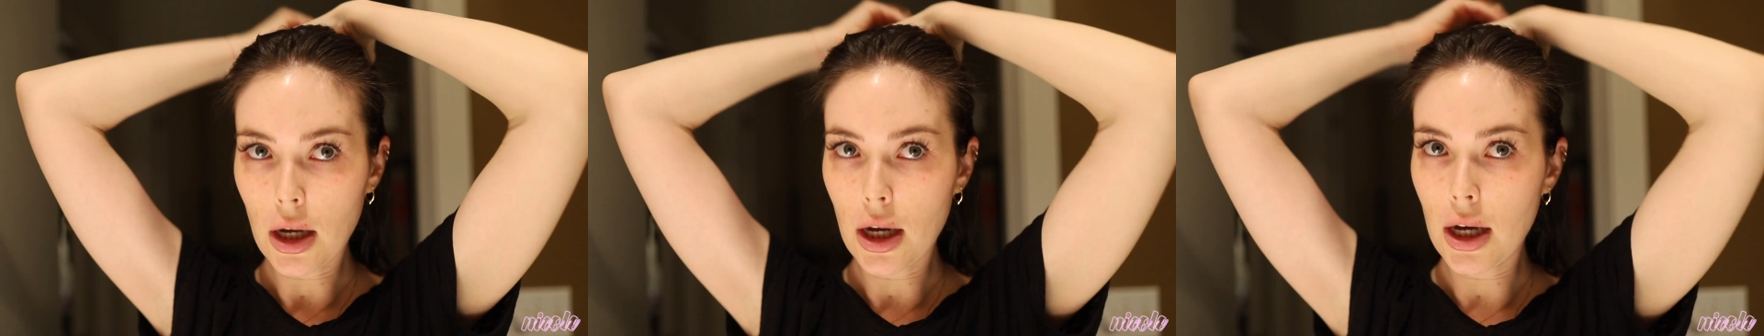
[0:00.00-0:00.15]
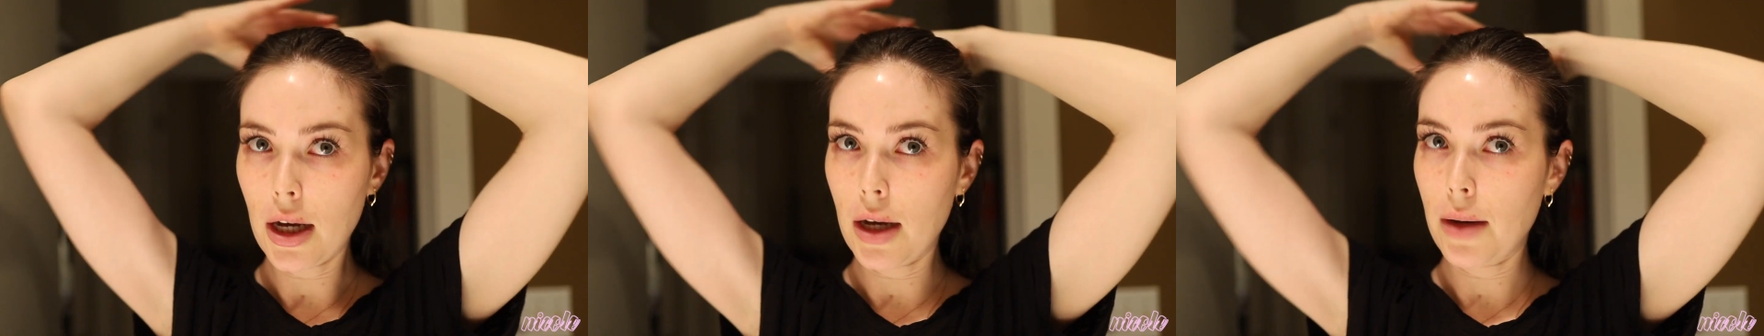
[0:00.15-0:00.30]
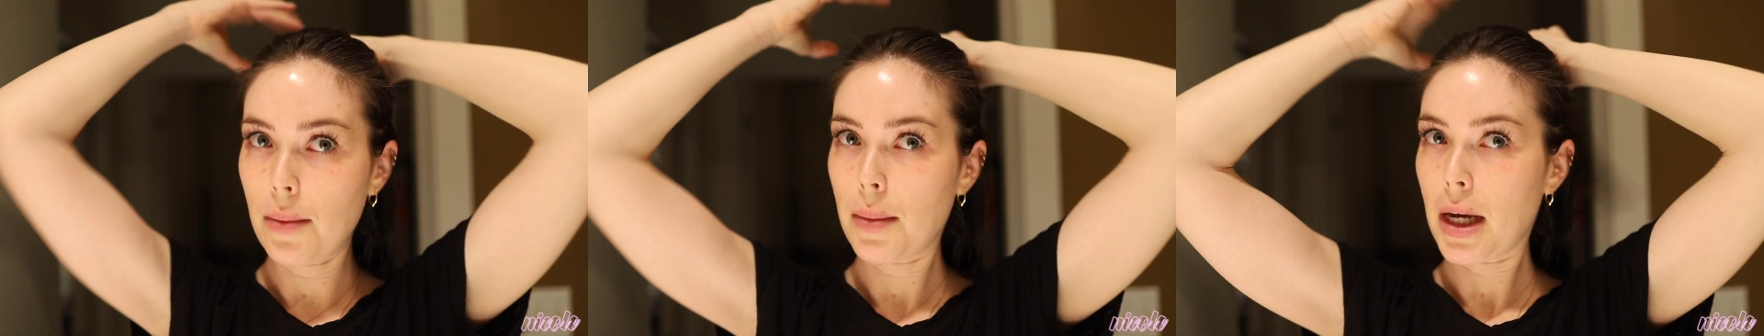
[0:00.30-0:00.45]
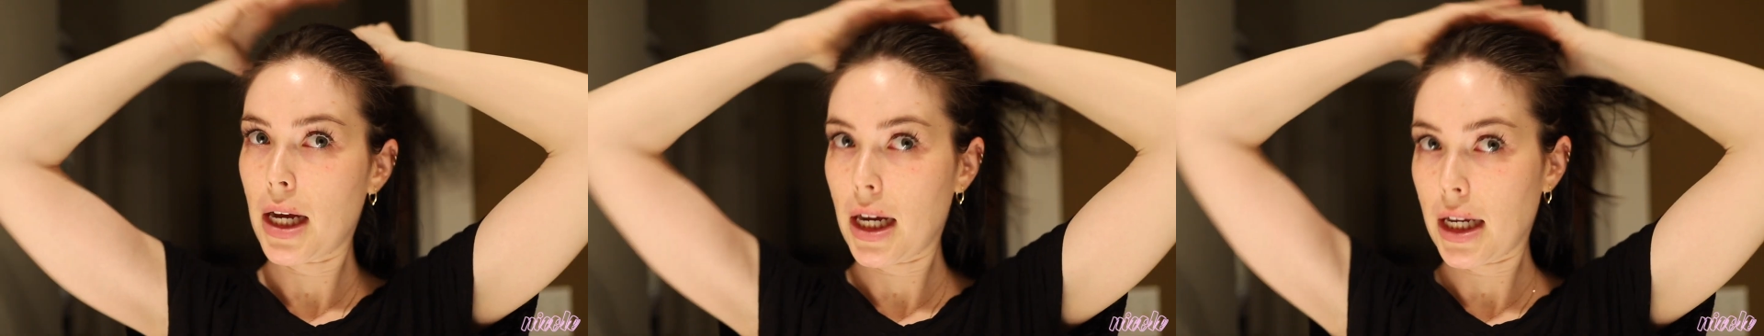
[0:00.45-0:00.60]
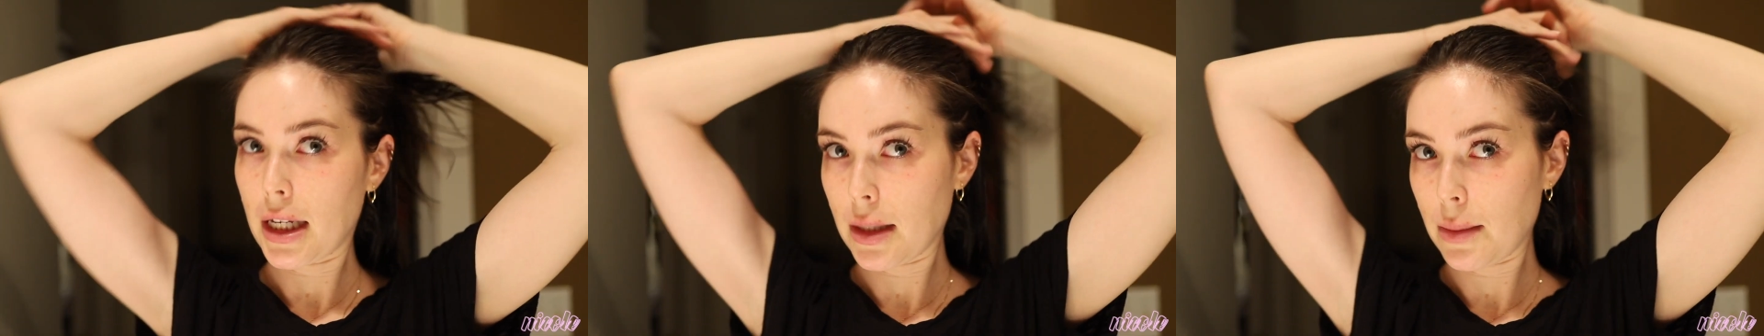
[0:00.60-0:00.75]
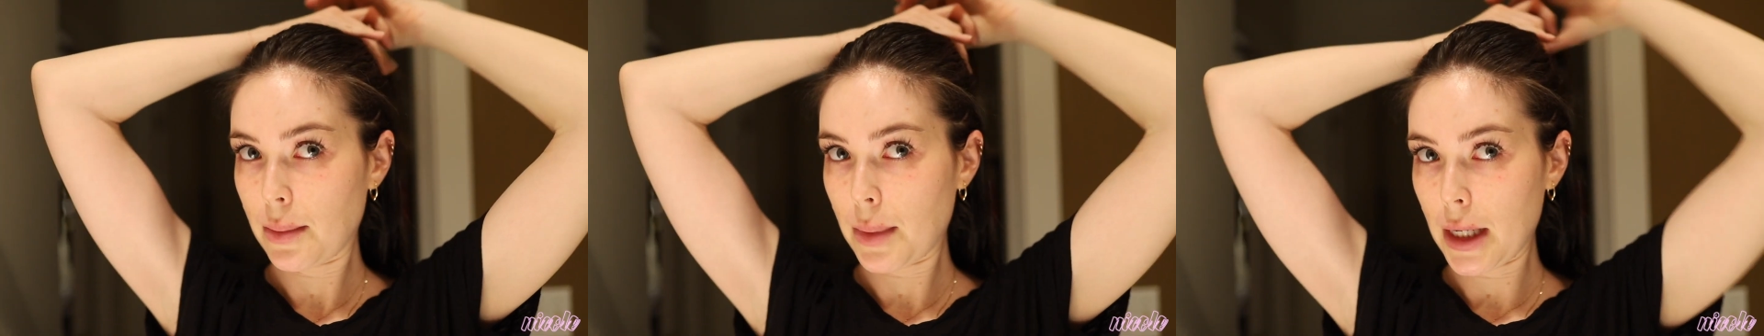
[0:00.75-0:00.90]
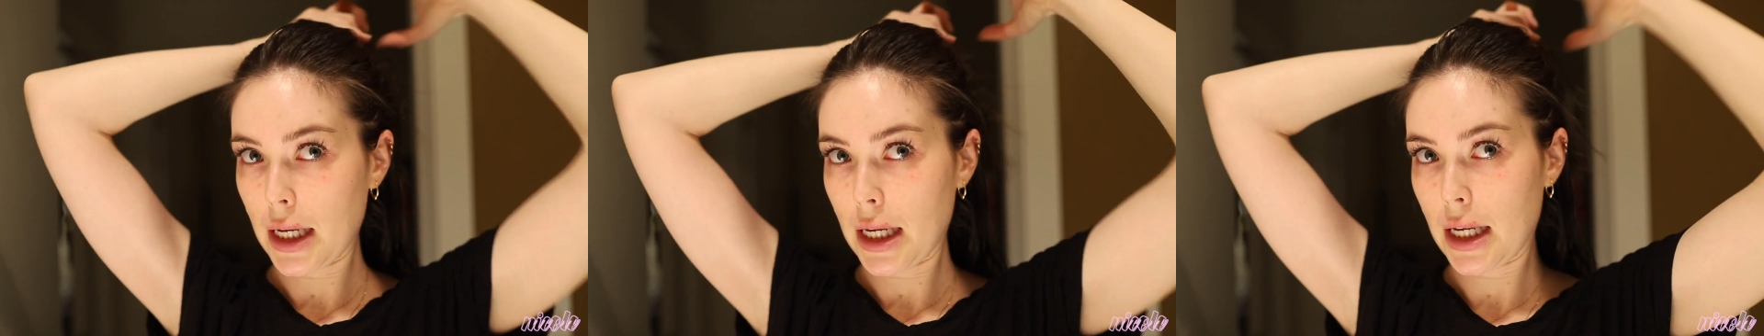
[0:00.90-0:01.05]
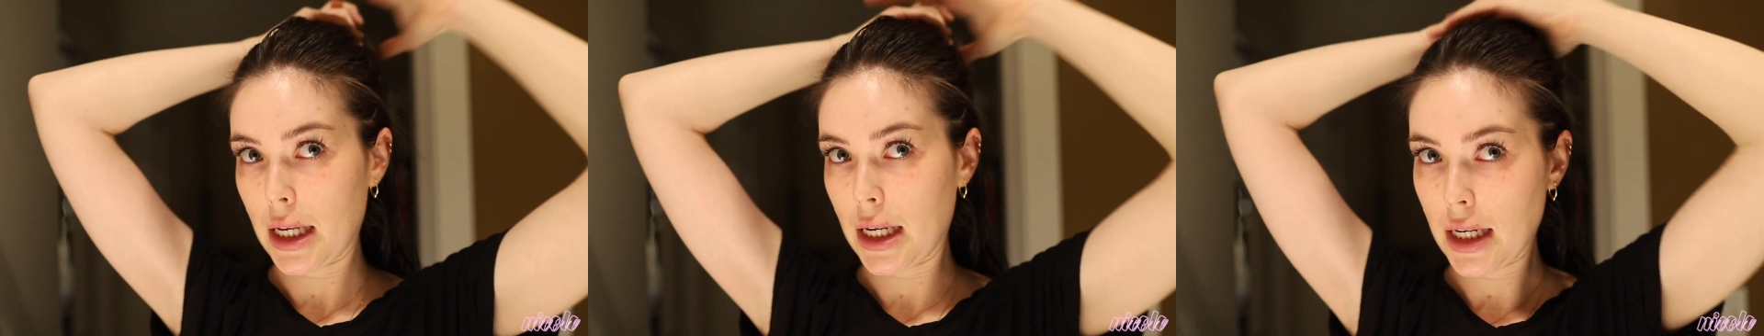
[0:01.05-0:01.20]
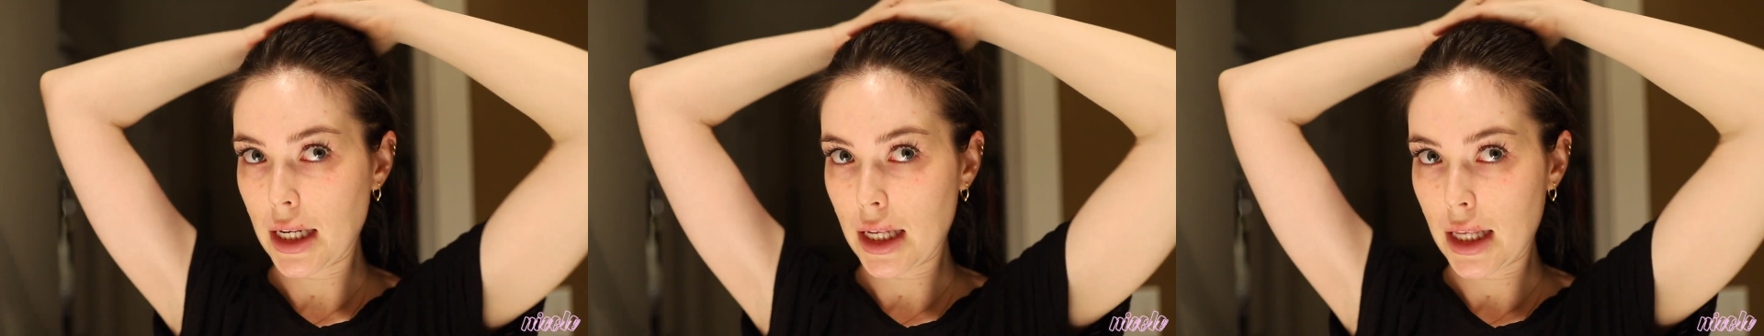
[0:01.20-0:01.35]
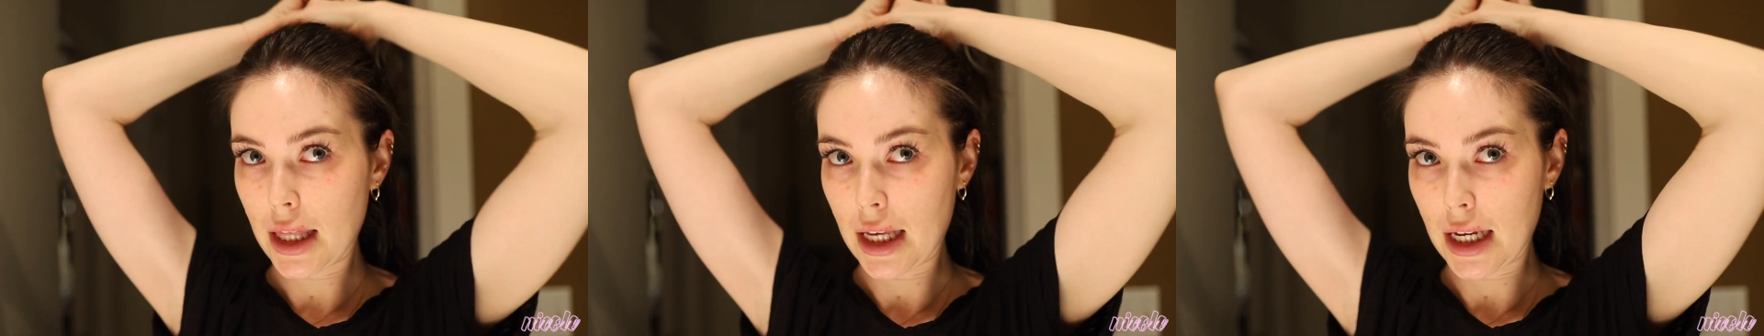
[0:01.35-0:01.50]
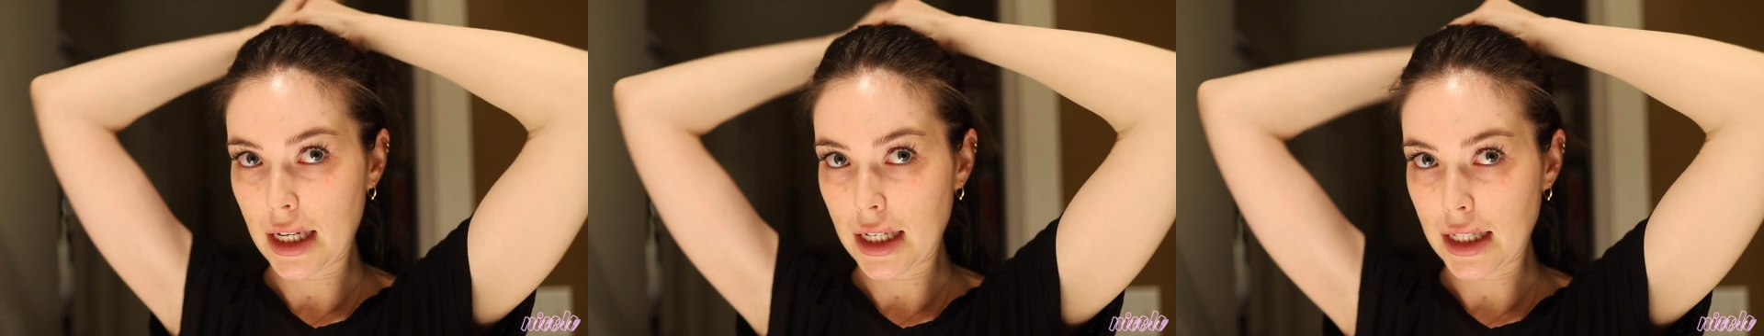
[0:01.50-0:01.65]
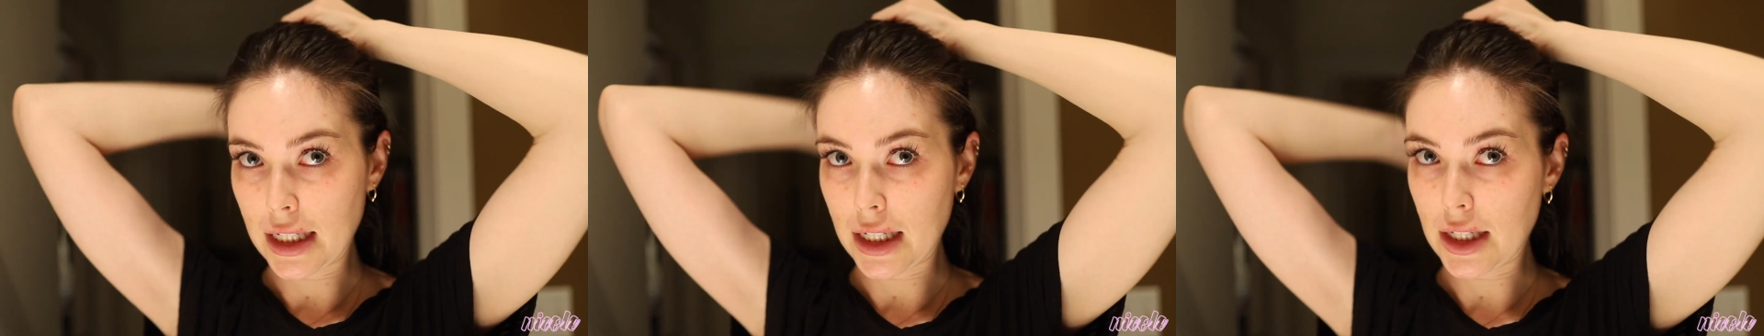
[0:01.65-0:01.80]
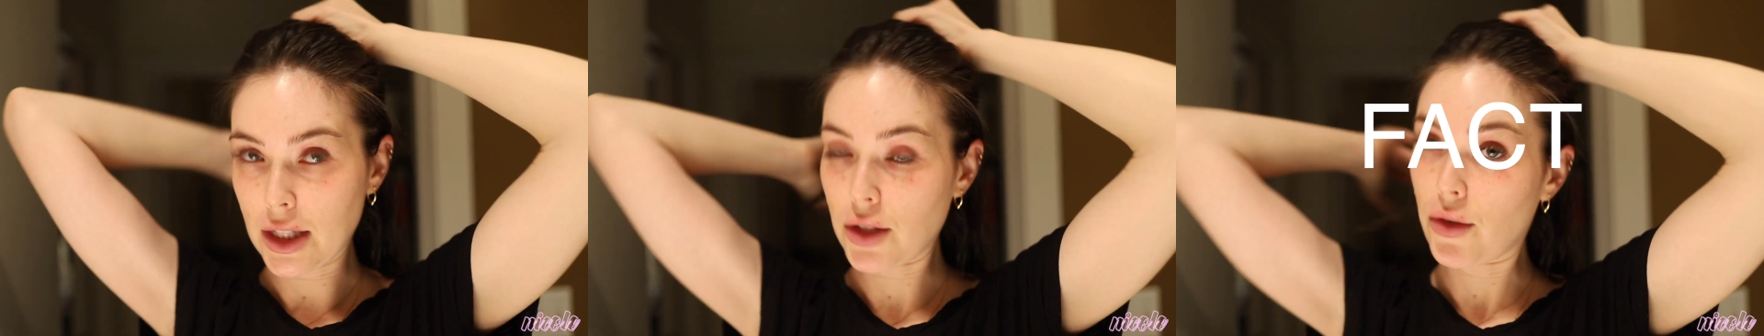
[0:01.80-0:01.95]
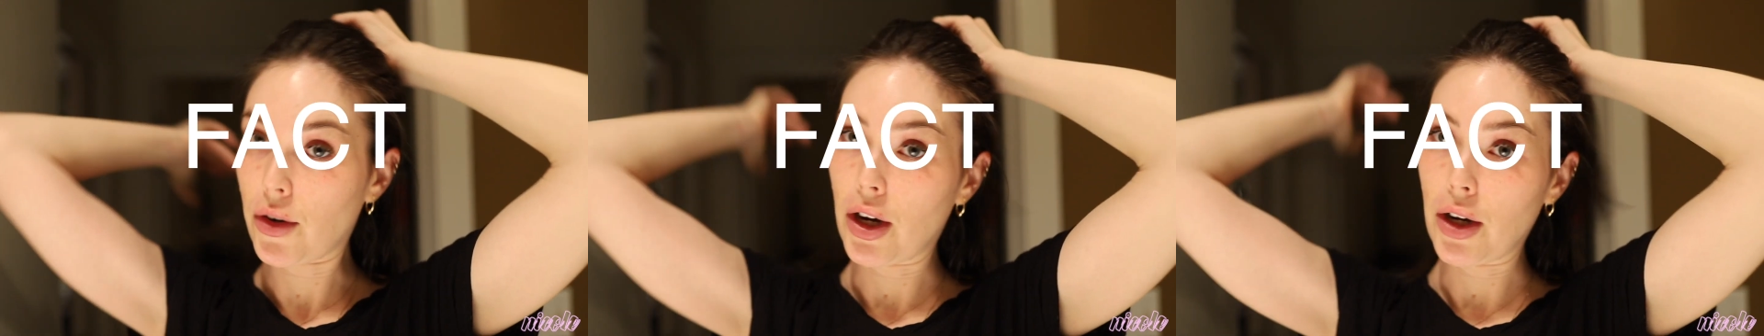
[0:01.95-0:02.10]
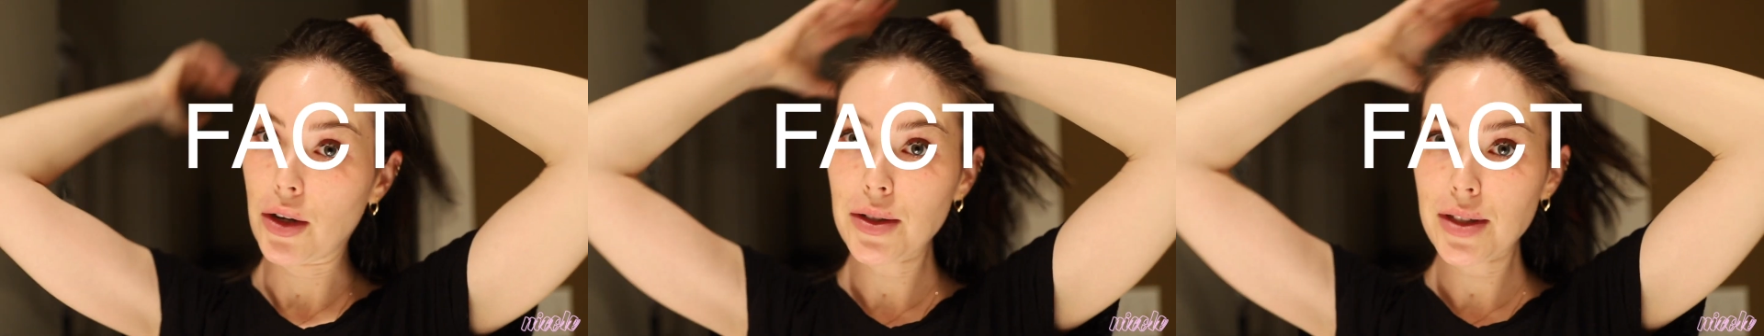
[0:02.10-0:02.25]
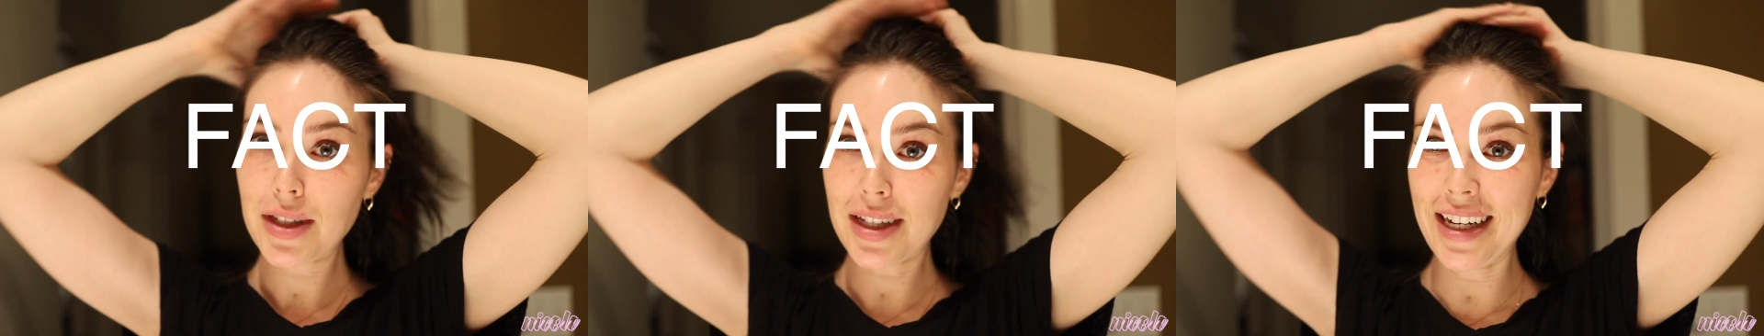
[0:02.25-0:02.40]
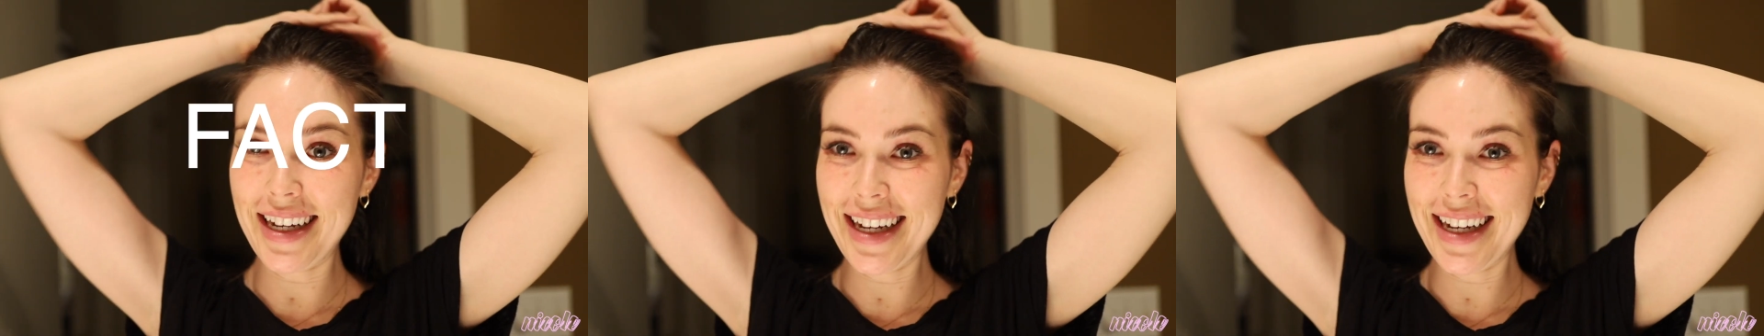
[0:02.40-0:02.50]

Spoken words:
My husband thinks it's gross.